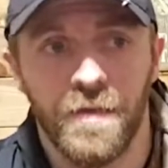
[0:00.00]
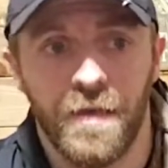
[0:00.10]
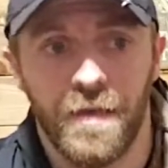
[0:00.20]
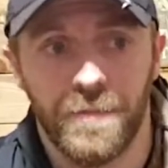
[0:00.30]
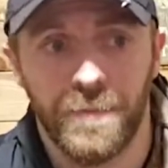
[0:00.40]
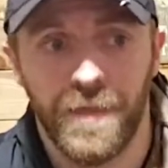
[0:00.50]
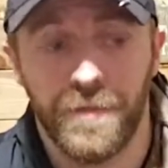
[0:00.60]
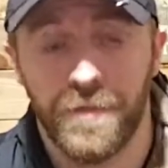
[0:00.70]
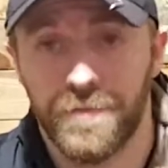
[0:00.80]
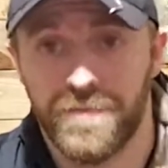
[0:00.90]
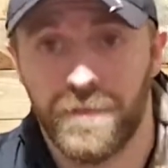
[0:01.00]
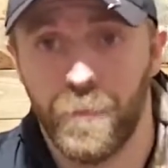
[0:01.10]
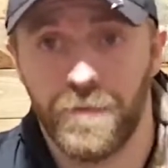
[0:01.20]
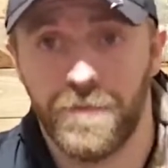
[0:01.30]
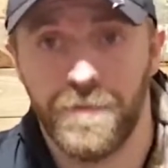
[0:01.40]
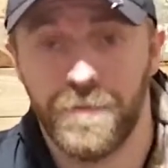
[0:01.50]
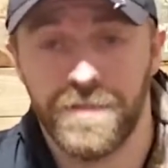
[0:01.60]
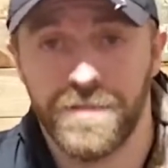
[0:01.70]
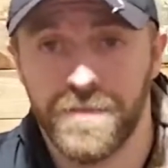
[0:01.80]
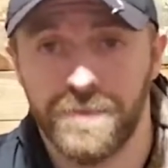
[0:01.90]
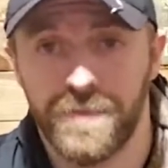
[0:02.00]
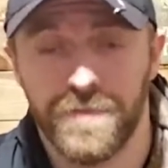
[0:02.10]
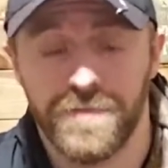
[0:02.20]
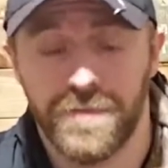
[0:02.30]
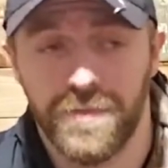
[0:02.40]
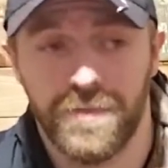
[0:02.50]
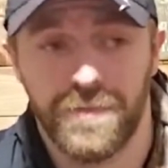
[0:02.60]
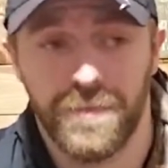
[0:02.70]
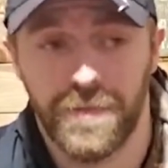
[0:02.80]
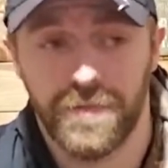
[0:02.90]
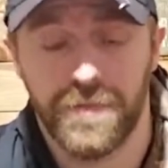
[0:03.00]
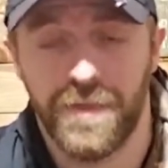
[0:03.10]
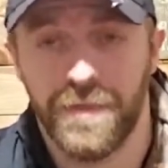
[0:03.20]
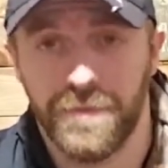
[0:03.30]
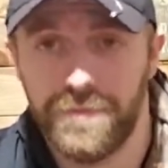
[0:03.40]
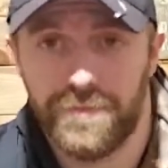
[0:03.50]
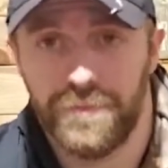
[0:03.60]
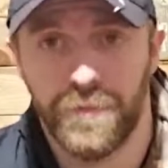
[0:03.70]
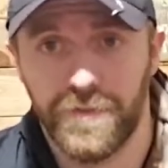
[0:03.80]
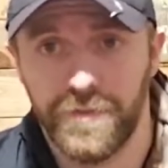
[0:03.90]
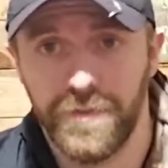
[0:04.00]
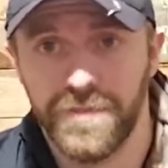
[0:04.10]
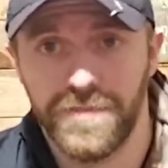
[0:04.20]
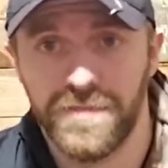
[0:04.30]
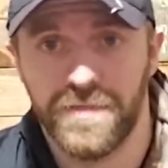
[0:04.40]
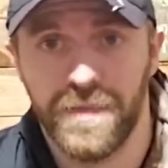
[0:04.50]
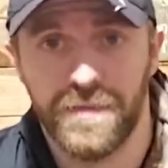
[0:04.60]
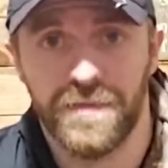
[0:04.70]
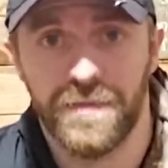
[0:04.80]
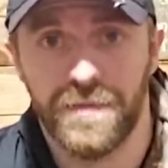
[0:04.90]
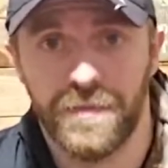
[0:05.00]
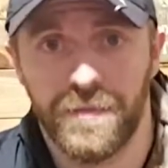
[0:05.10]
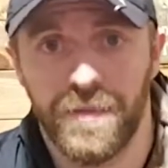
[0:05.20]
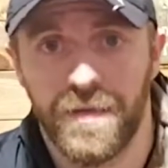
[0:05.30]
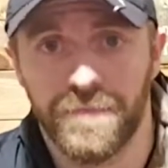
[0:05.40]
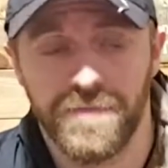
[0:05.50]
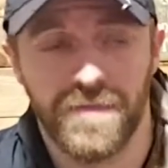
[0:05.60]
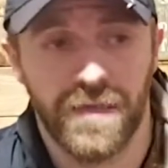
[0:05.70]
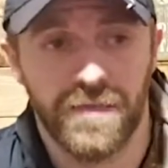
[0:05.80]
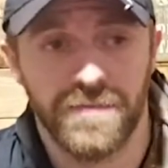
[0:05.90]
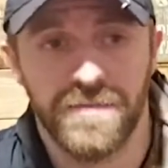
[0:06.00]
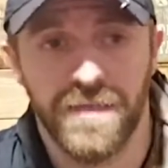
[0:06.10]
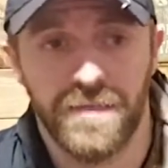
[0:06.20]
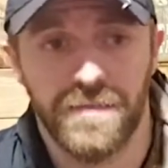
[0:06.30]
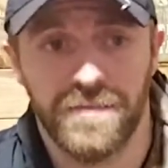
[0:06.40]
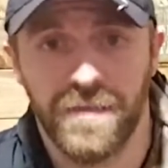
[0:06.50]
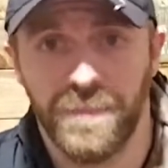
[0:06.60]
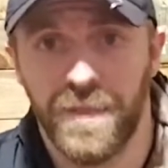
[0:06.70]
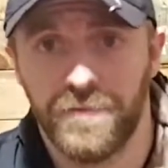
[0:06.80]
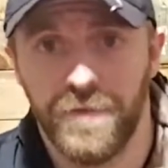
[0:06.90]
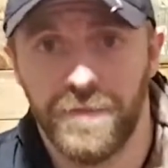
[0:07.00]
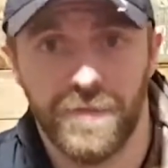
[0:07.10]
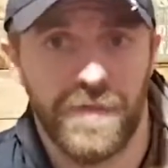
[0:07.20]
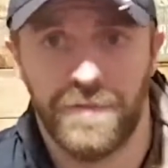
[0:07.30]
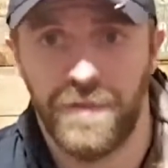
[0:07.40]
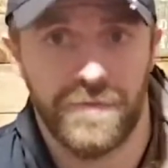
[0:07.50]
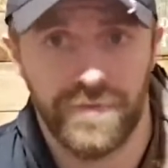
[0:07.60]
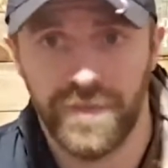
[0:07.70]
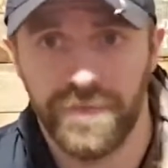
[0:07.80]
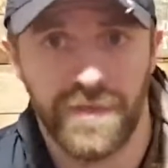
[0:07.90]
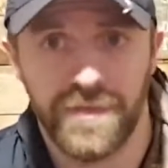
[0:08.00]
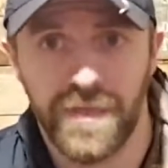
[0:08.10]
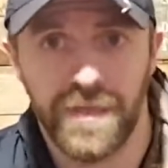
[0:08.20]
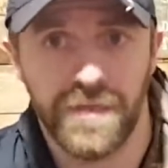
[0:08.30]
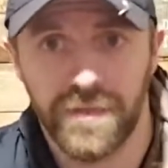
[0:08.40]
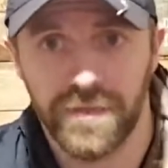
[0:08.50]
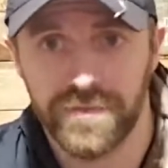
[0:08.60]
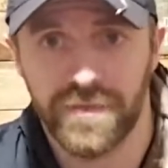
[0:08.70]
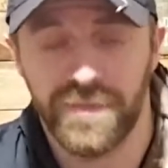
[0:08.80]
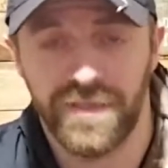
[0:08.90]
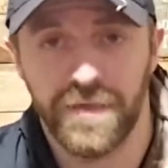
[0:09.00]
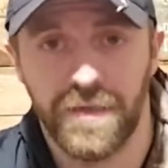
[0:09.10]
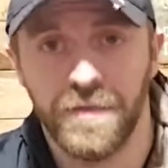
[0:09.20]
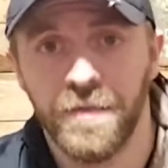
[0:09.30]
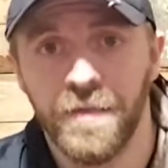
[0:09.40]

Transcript: I heard it was like 1 to 2 inches at first. Like, okay, well, 1 to 2 inches is nothing. You know, a lot of it's not going to stick. It's going to melt right away. Like, give it a day and it's going to be gone.